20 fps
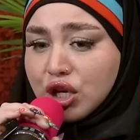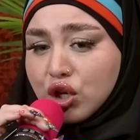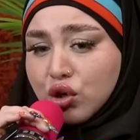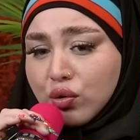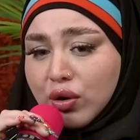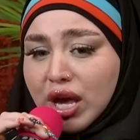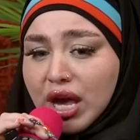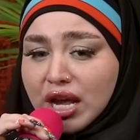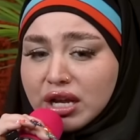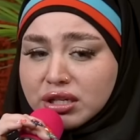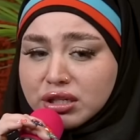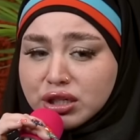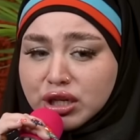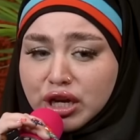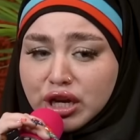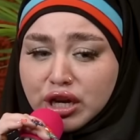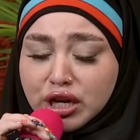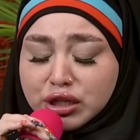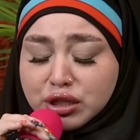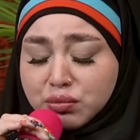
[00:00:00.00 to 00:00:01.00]
You can't
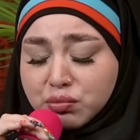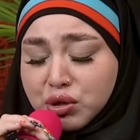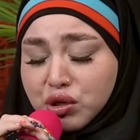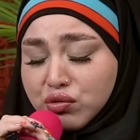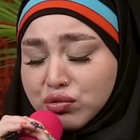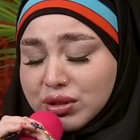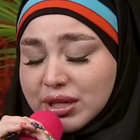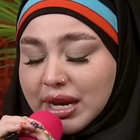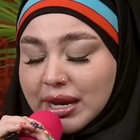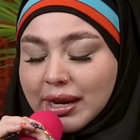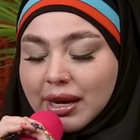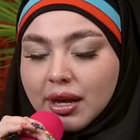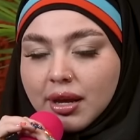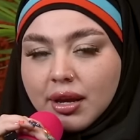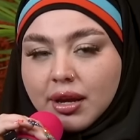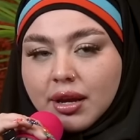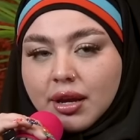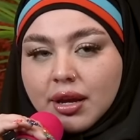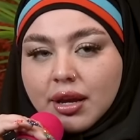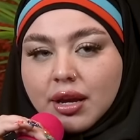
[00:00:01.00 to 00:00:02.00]
sing. It's music.
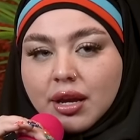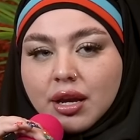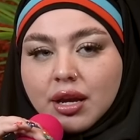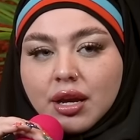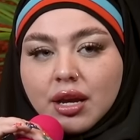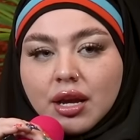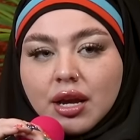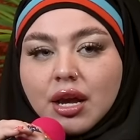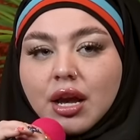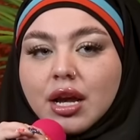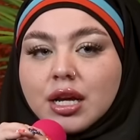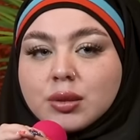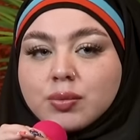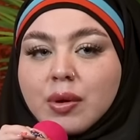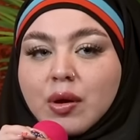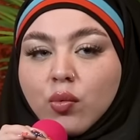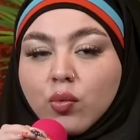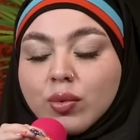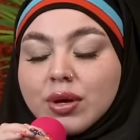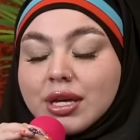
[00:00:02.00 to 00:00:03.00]
I
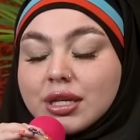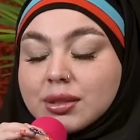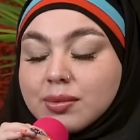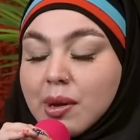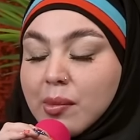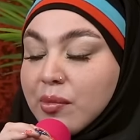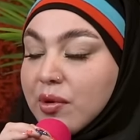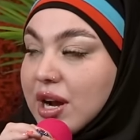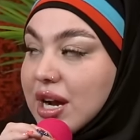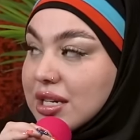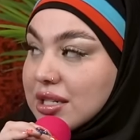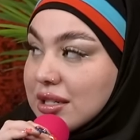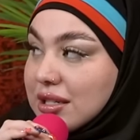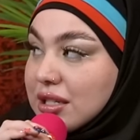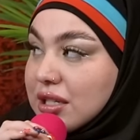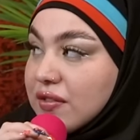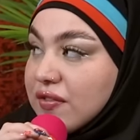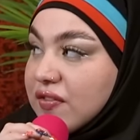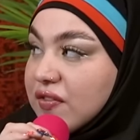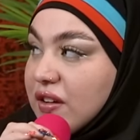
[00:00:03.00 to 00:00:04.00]
spent weeks memorizing
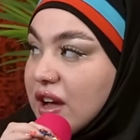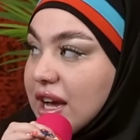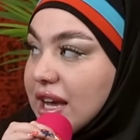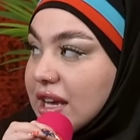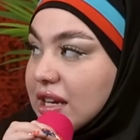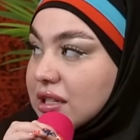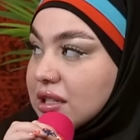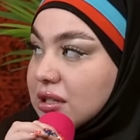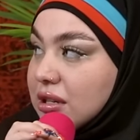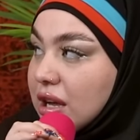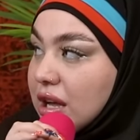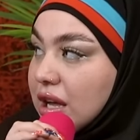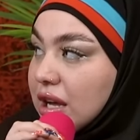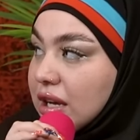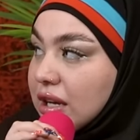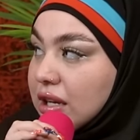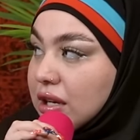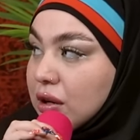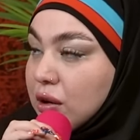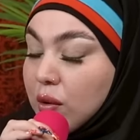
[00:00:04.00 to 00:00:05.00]
this fucking
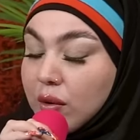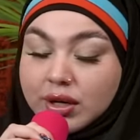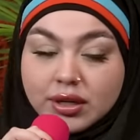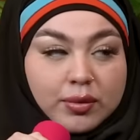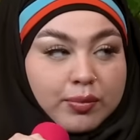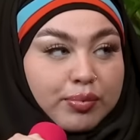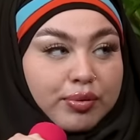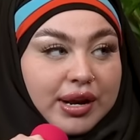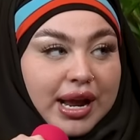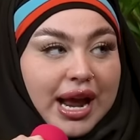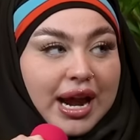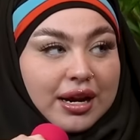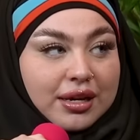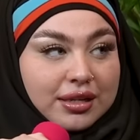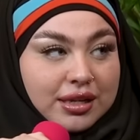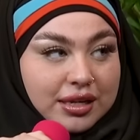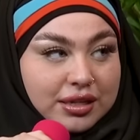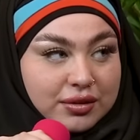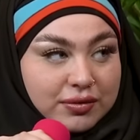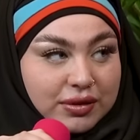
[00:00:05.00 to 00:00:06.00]
song, going to
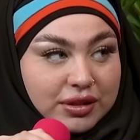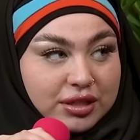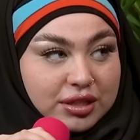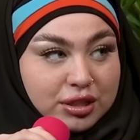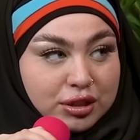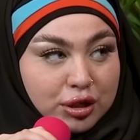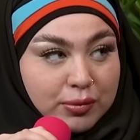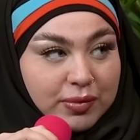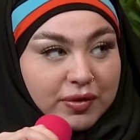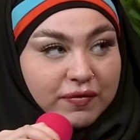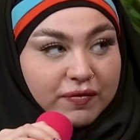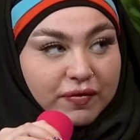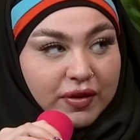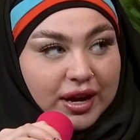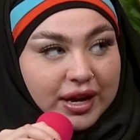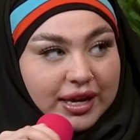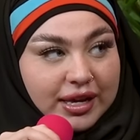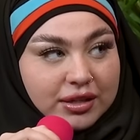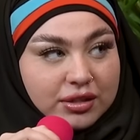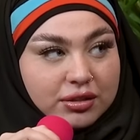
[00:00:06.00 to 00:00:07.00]
practice for this stupid
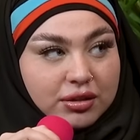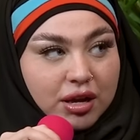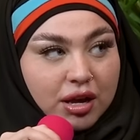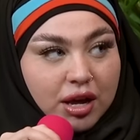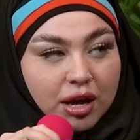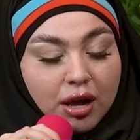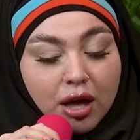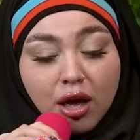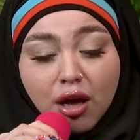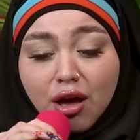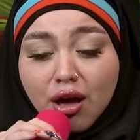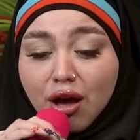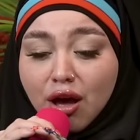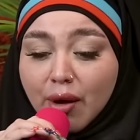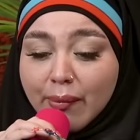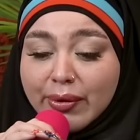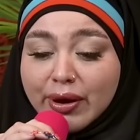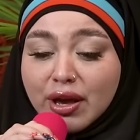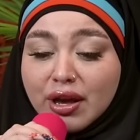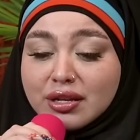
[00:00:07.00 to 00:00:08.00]
fucking song, uh-huh.
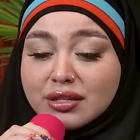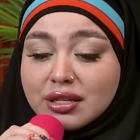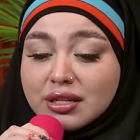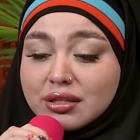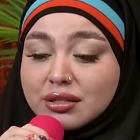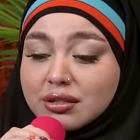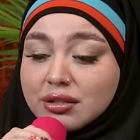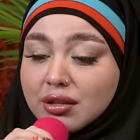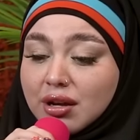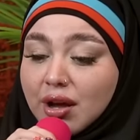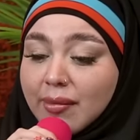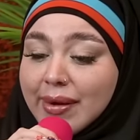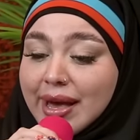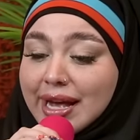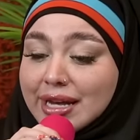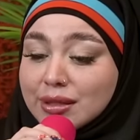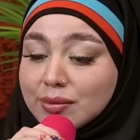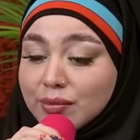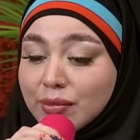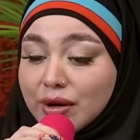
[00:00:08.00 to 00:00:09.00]
all because this song. dumbass